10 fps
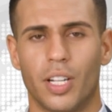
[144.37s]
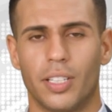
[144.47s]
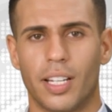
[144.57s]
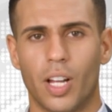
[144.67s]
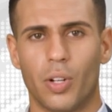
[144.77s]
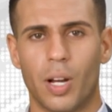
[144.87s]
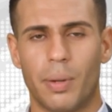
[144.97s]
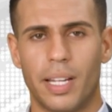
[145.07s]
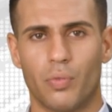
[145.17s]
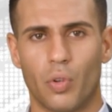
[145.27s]
ton at
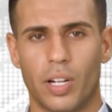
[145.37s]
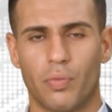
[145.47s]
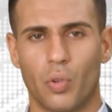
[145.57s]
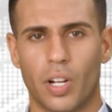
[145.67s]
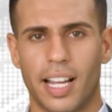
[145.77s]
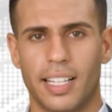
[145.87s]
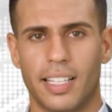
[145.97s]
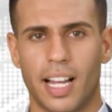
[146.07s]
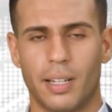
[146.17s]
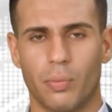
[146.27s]
RMB
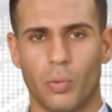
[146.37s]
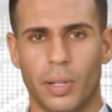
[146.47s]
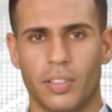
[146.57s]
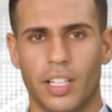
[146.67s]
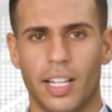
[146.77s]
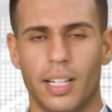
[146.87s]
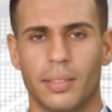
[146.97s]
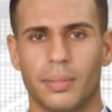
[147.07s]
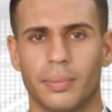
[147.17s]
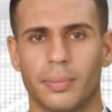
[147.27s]
44.89 per metric ton.